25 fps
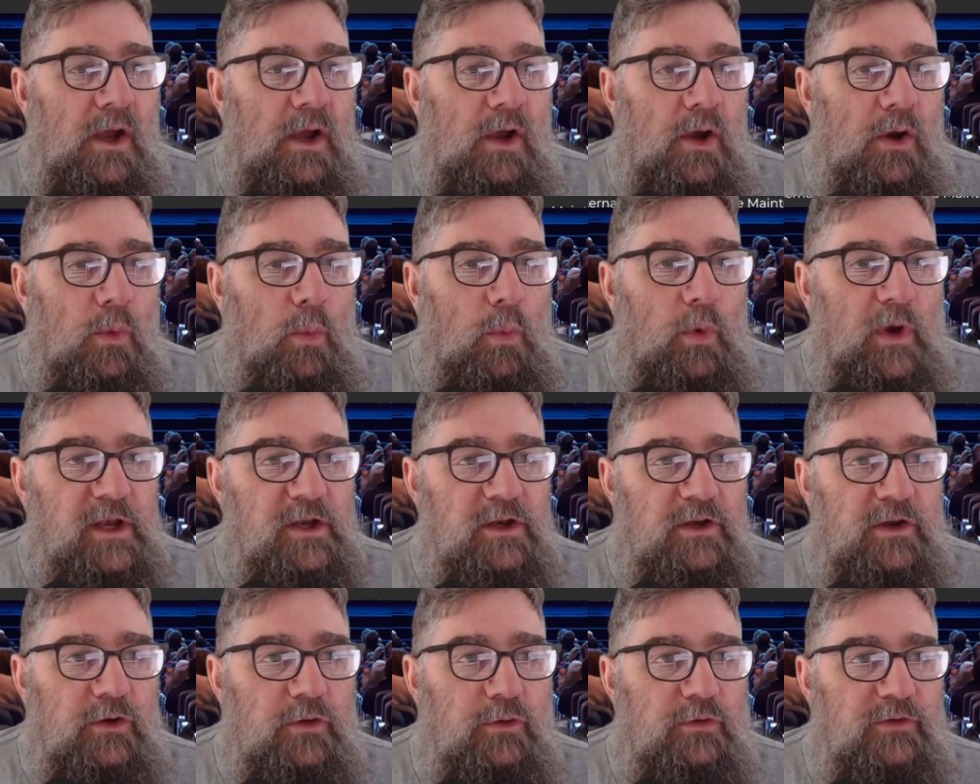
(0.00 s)

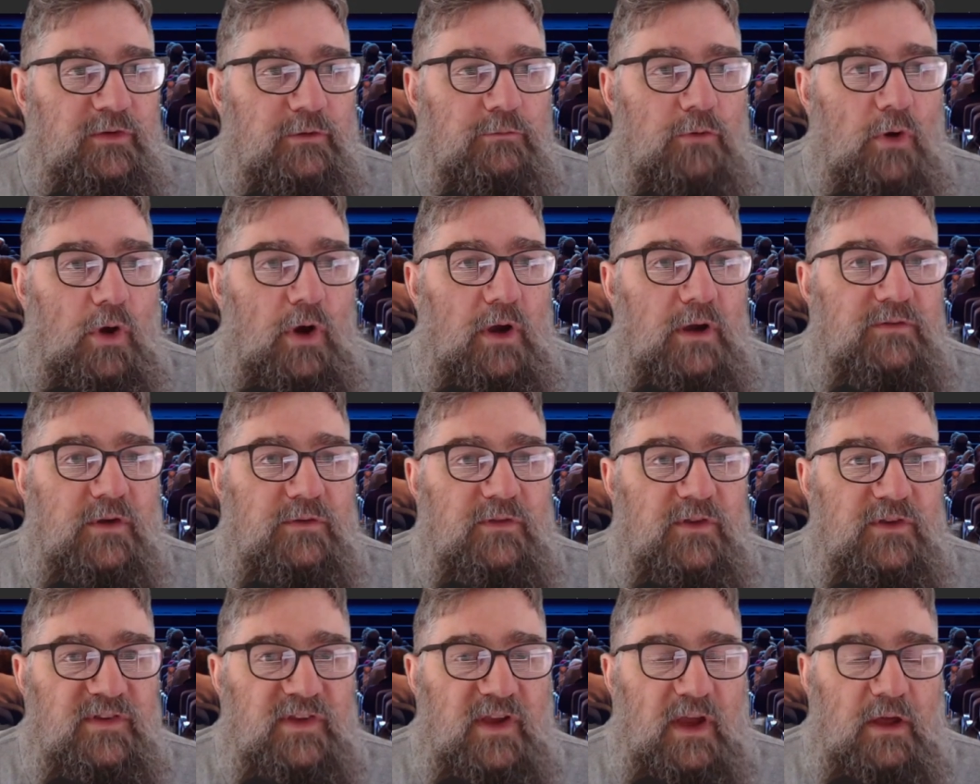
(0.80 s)
When news arrived
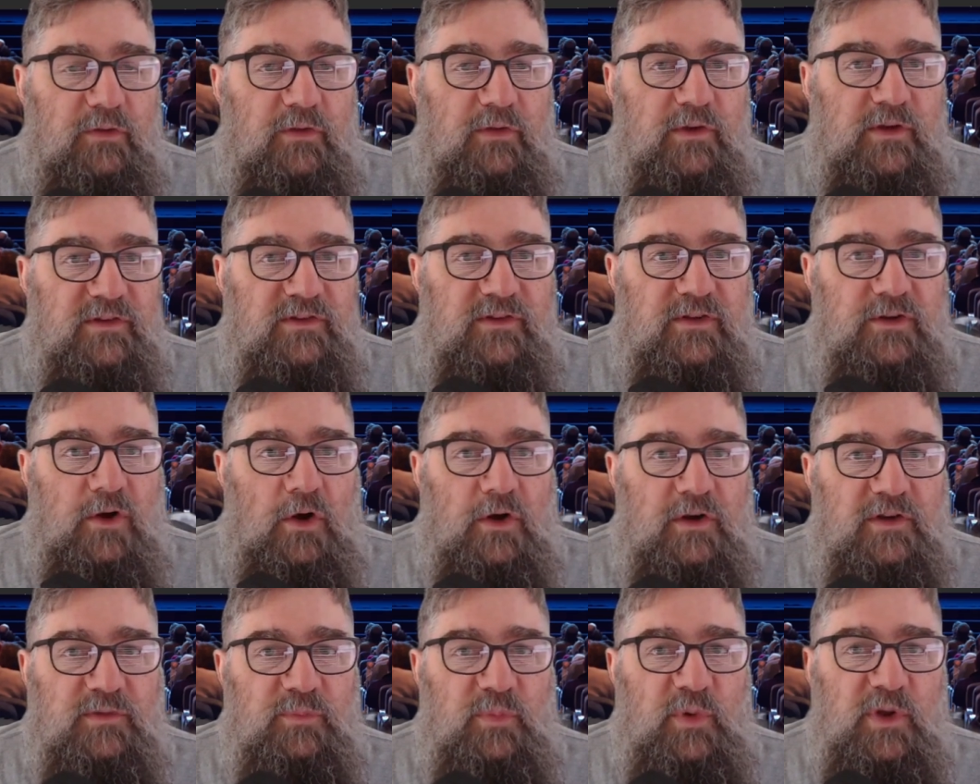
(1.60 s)
of the Southeastern
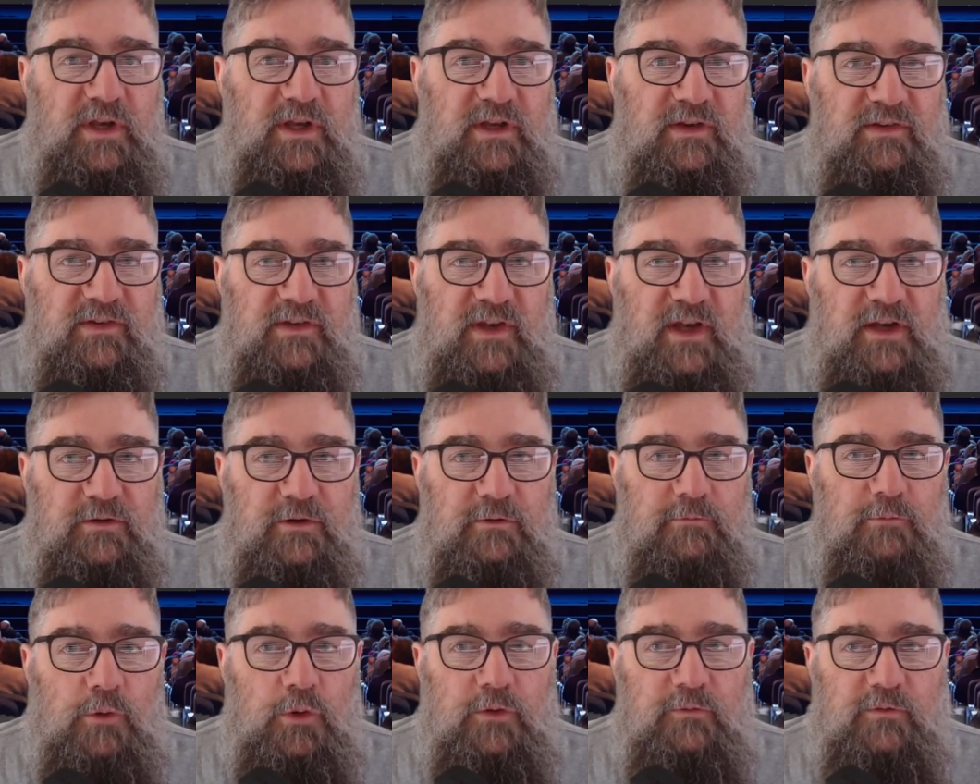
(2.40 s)
High Speed
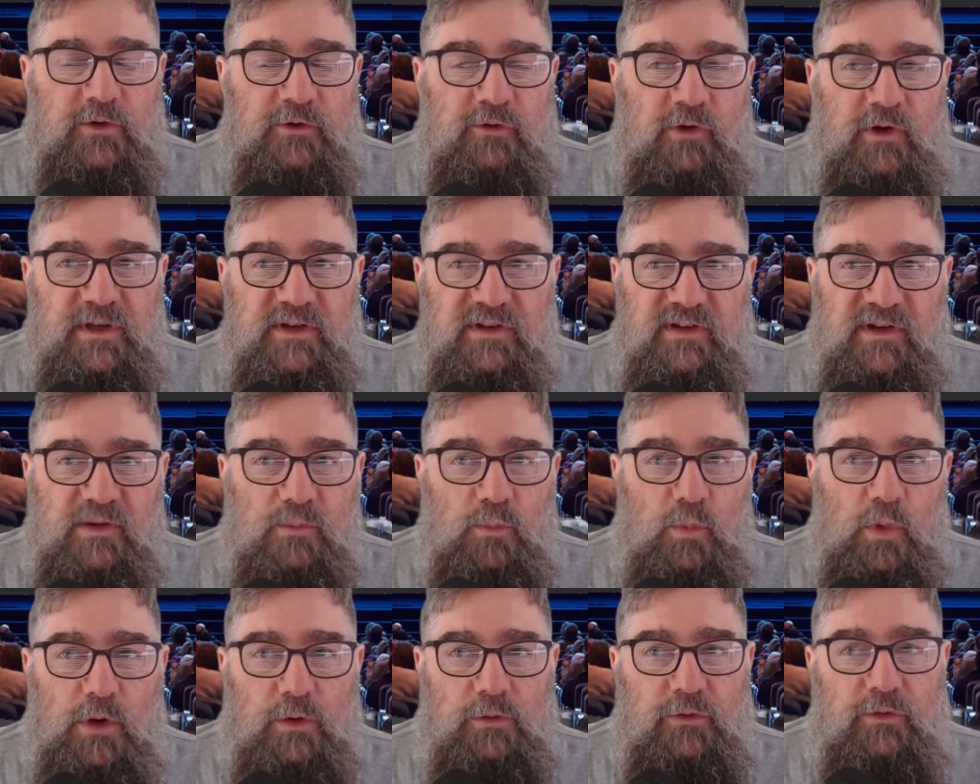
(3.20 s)
extended route for Train
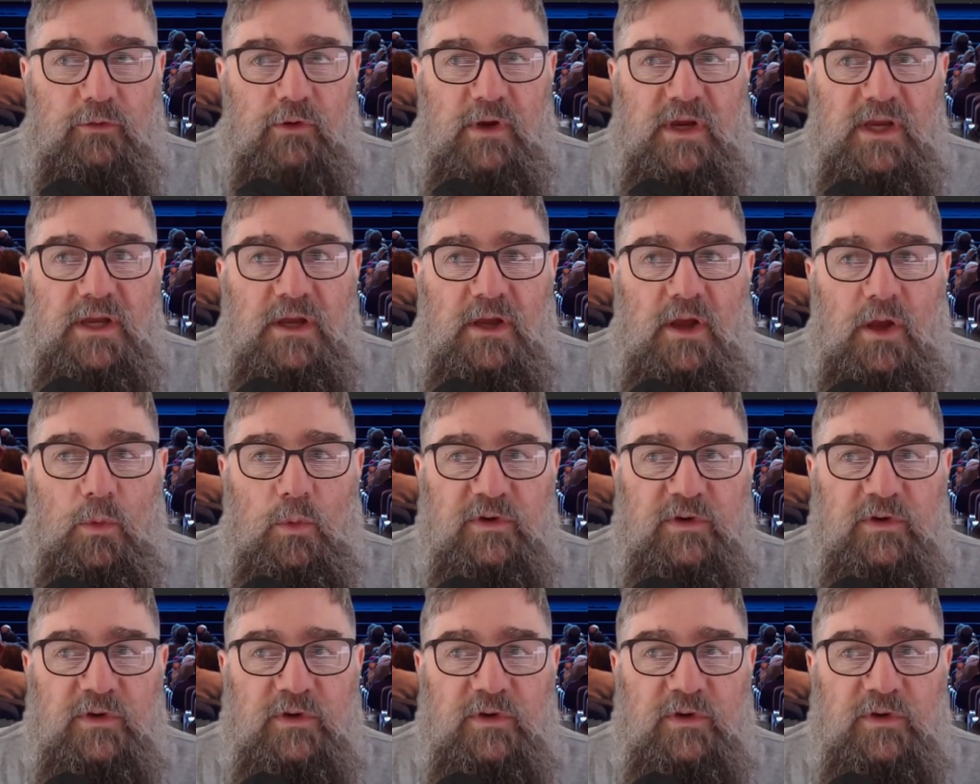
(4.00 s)
Sim World 3,